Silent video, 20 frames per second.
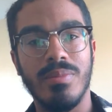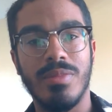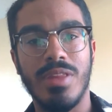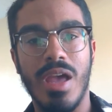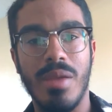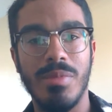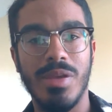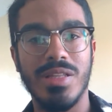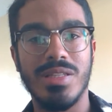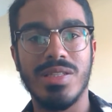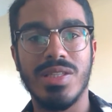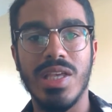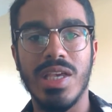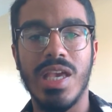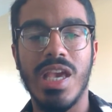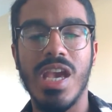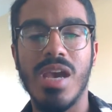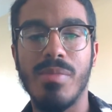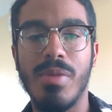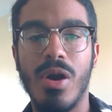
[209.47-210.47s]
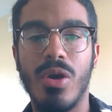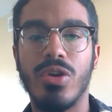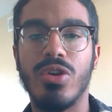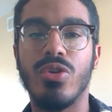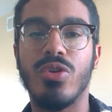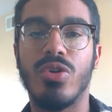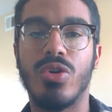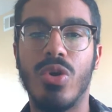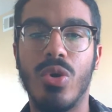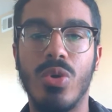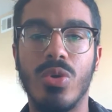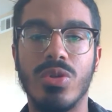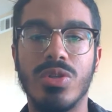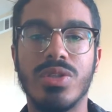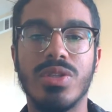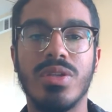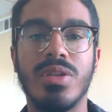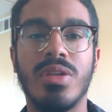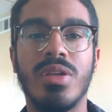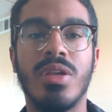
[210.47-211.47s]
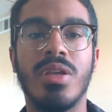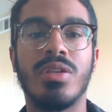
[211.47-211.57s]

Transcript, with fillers: that means thinking about your goals.